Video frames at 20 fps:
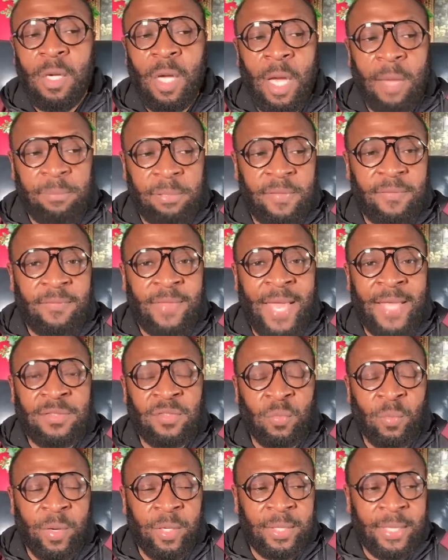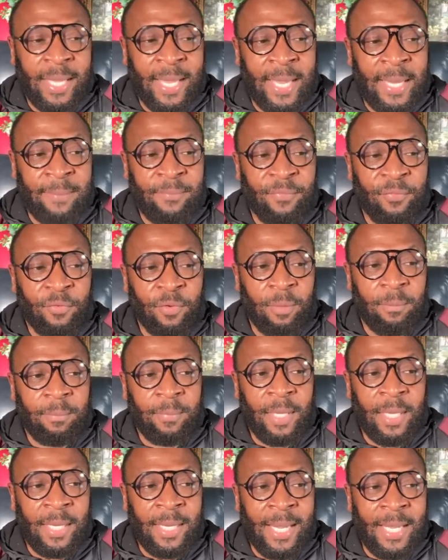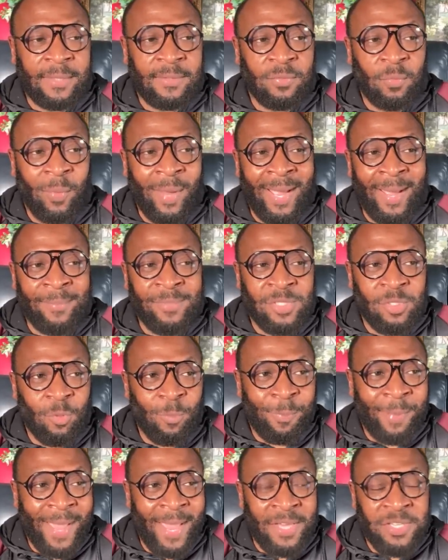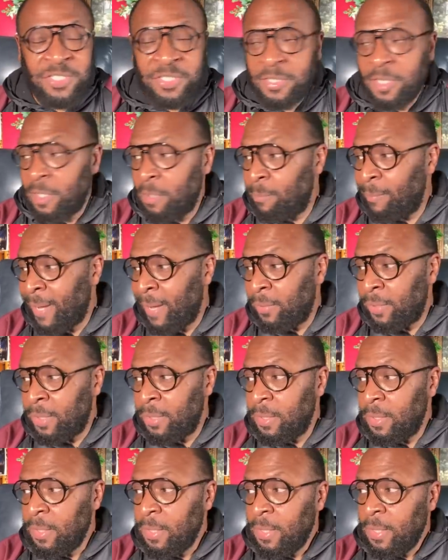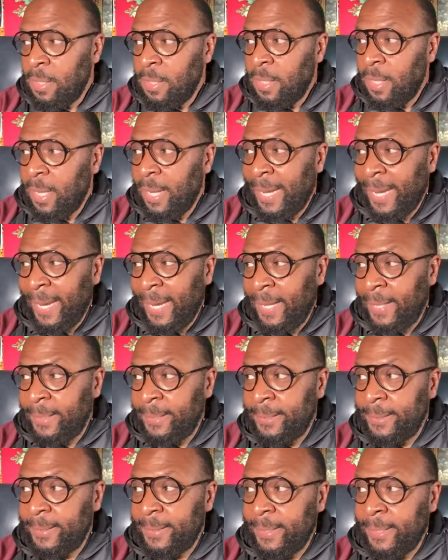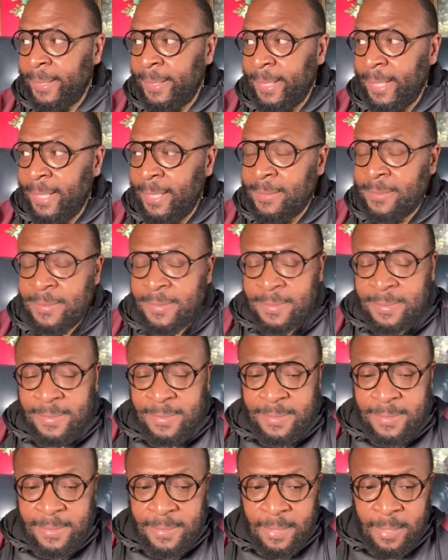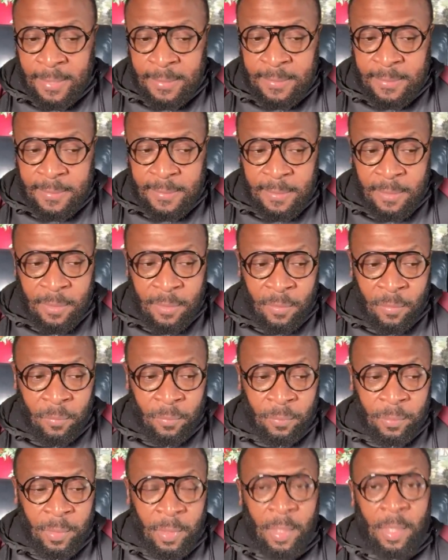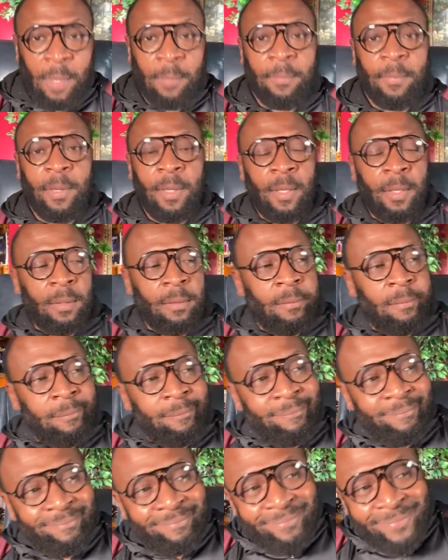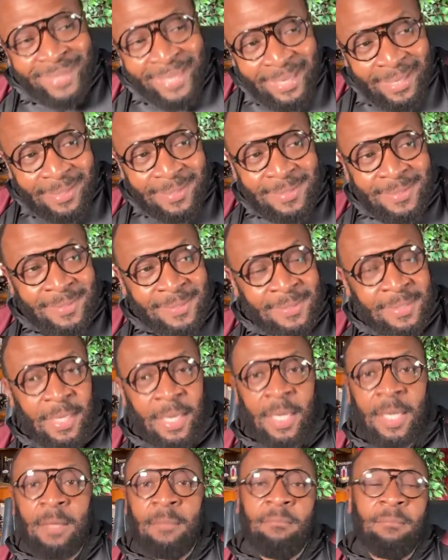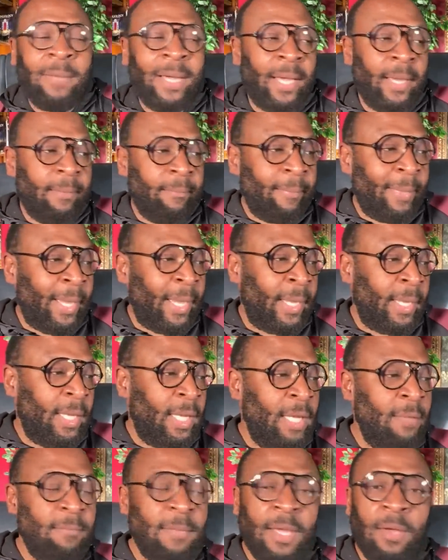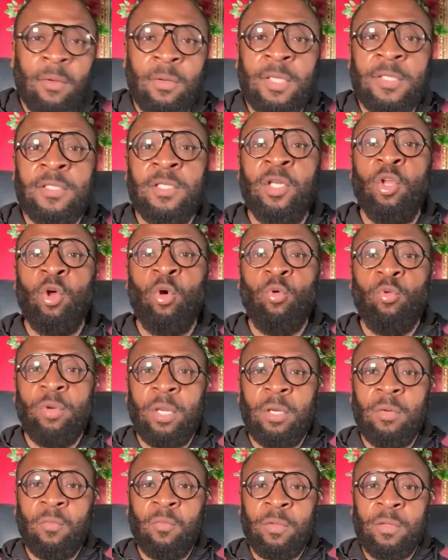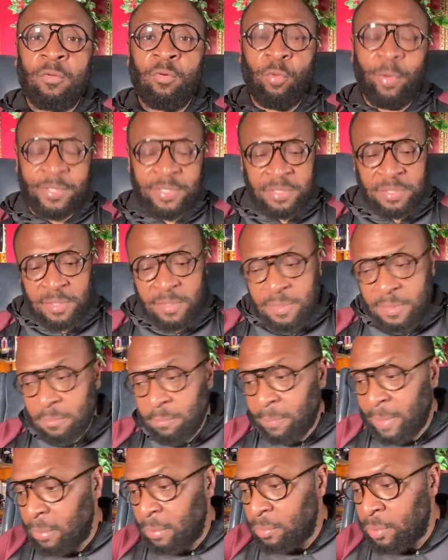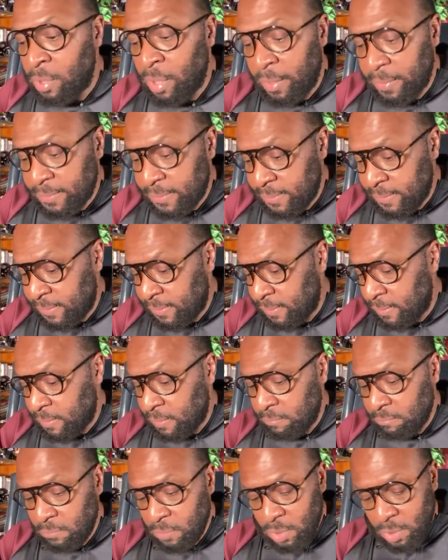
I believe that's where it came from, and that's why I'm so passionate about it. And uh, it's it you know, needless to say, my my email is loaded with questions about narcissism